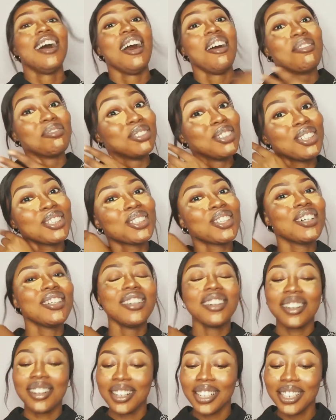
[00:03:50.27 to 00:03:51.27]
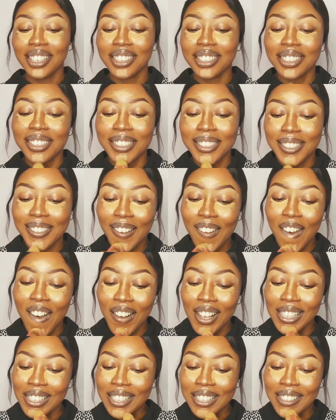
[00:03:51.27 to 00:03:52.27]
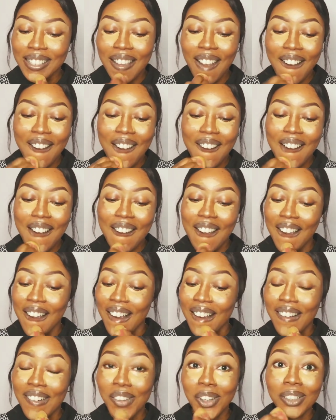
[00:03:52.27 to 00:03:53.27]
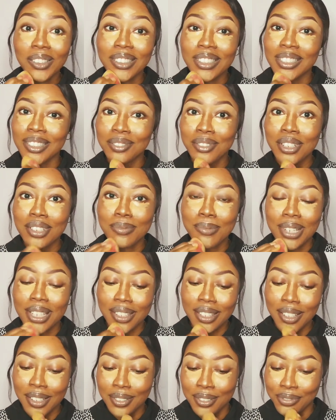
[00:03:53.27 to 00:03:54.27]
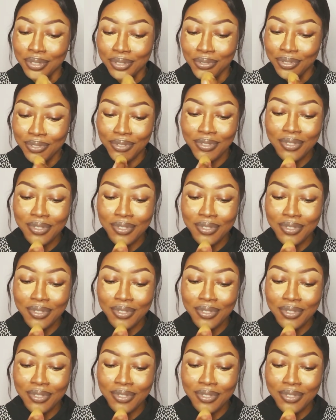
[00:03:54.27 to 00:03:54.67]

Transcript: I'm just gonna clean it because I cannot disgrace myself.